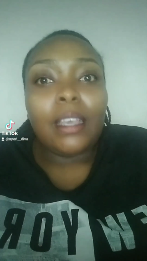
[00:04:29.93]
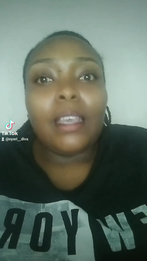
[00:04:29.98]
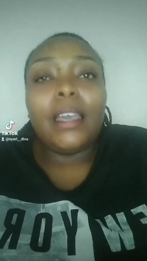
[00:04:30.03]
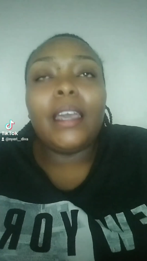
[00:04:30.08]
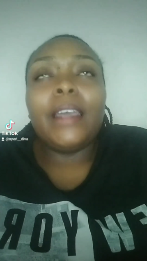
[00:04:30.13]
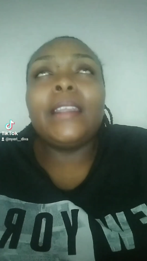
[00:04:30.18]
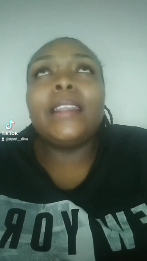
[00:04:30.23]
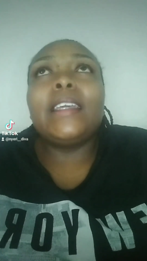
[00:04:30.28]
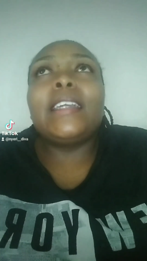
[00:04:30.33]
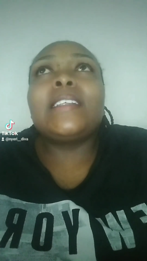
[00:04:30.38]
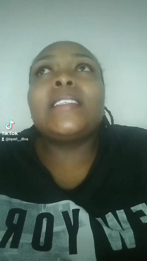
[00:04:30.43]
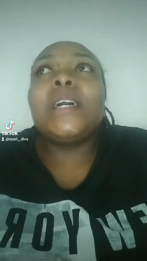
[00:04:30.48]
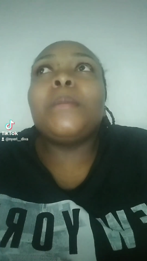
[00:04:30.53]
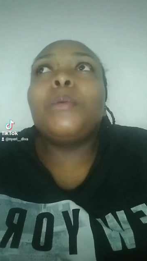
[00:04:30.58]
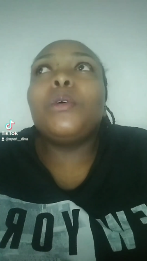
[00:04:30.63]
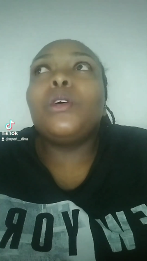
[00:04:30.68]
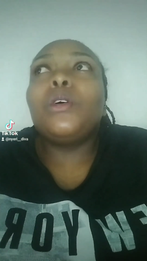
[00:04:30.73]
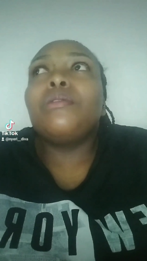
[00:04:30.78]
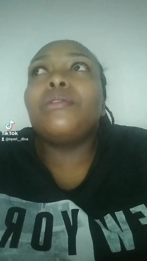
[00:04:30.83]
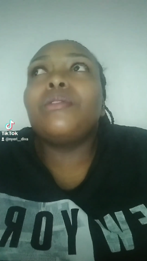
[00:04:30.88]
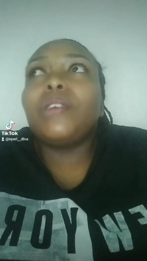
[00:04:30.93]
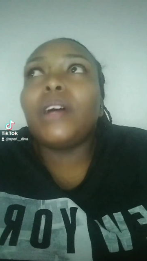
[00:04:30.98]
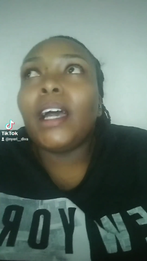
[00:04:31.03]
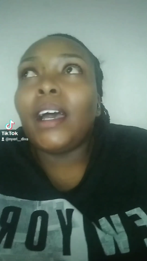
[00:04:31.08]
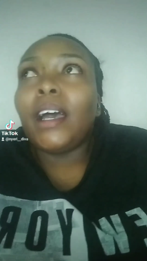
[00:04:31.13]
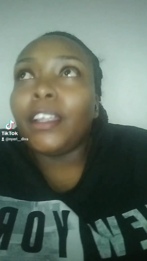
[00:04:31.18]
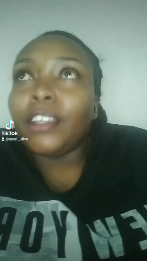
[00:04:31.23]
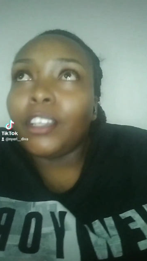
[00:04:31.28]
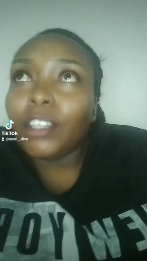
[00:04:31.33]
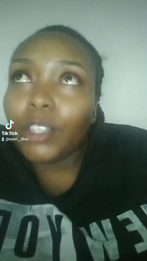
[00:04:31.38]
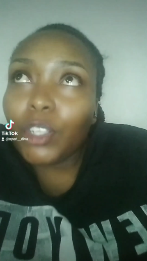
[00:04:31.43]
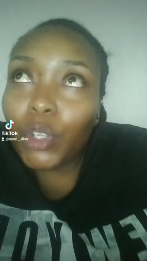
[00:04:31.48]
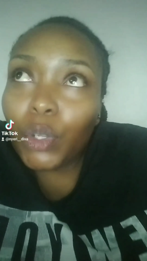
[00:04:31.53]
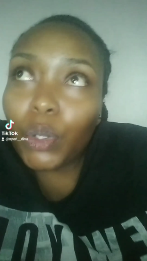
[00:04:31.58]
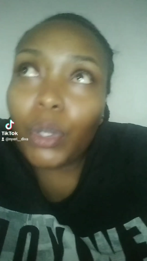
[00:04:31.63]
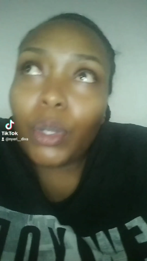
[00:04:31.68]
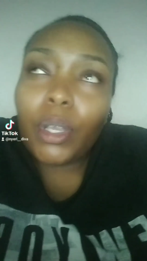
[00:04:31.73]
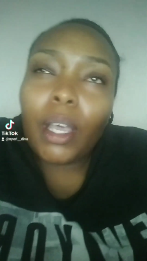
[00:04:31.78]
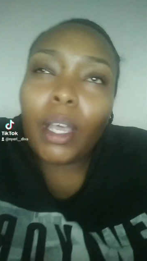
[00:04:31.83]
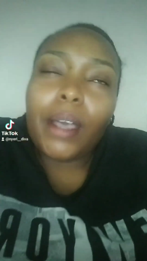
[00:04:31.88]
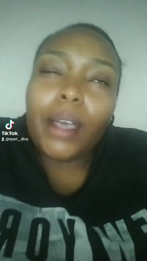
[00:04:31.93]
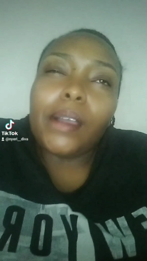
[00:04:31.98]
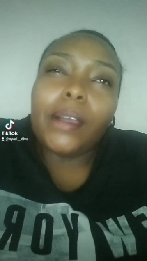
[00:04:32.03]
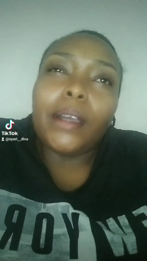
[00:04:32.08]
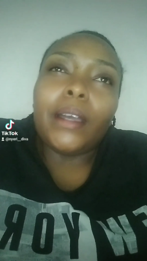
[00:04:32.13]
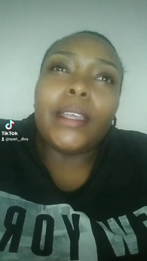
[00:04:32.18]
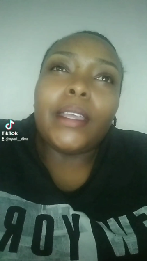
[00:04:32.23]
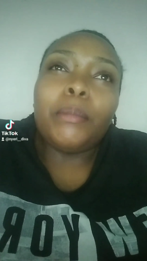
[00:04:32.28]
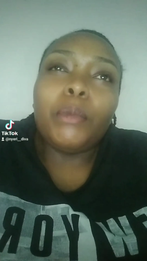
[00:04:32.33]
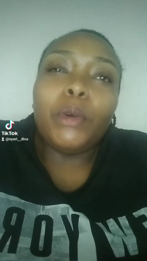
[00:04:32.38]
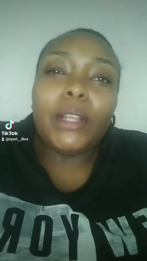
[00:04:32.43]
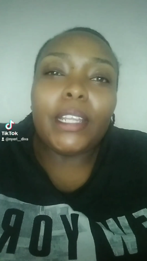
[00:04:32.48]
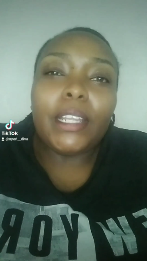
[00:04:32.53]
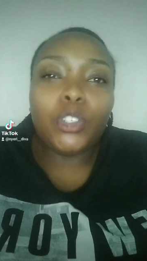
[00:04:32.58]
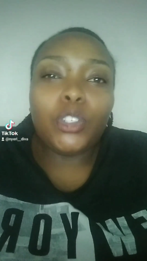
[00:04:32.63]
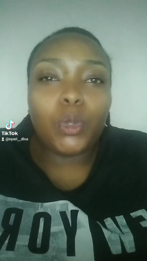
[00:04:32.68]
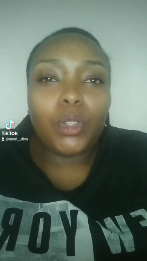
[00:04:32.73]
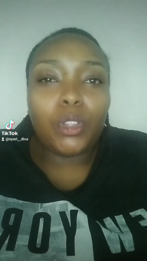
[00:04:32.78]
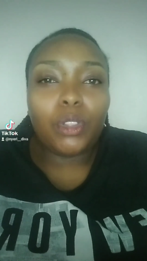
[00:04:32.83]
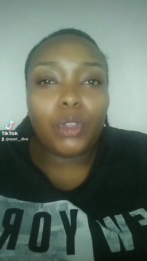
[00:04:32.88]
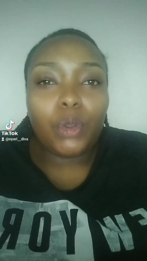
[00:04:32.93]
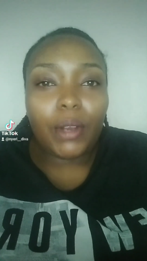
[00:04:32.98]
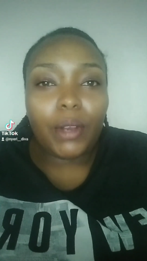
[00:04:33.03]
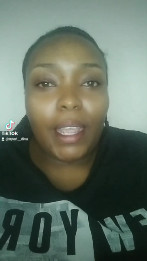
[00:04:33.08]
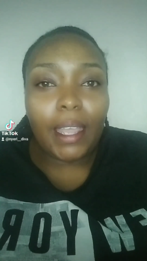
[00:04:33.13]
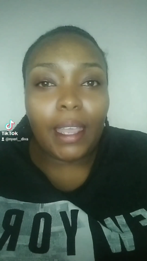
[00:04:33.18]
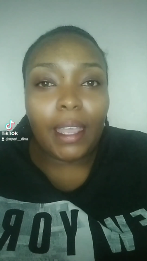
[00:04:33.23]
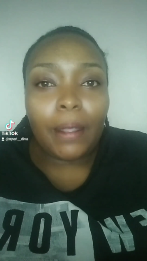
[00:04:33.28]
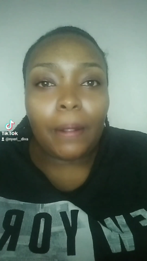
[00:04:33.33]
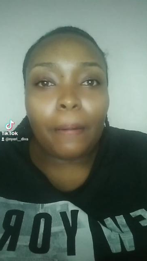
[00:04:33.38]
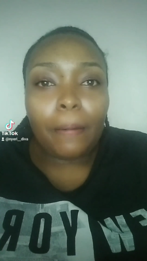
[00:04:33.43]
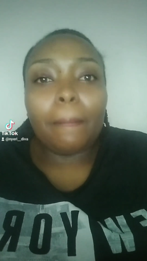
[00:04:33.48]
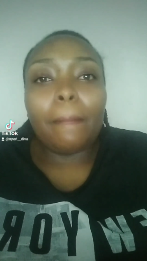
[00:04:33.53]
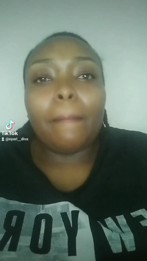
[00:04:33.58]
An example of an emollient with urea